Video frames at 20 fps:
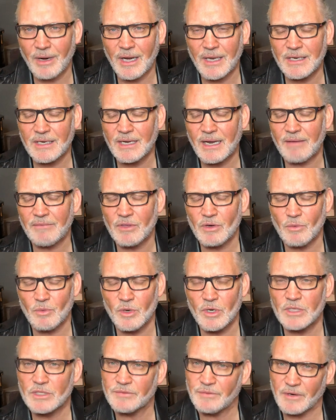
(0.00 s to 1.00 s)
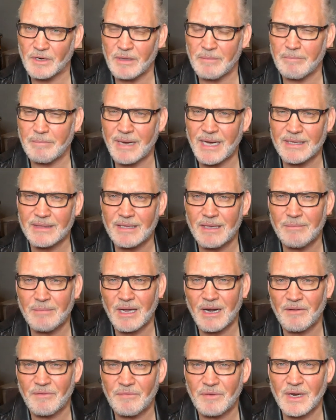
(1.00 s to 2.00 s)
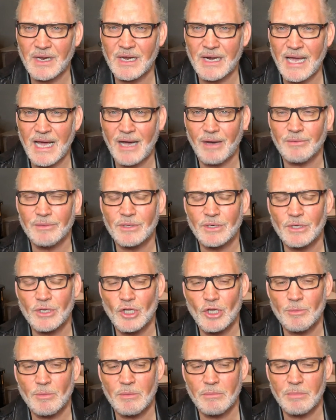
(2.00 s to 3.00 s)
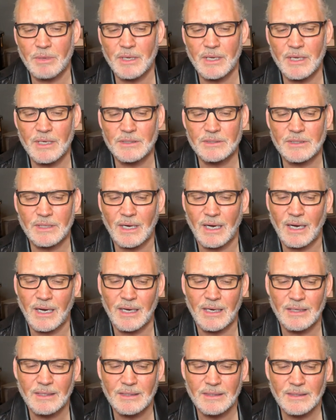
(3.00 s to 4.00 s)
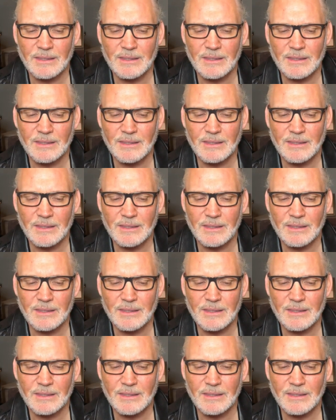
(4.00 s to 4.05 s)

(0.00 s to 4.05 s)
I didn't have the words for it back then, but I figured out that human beings are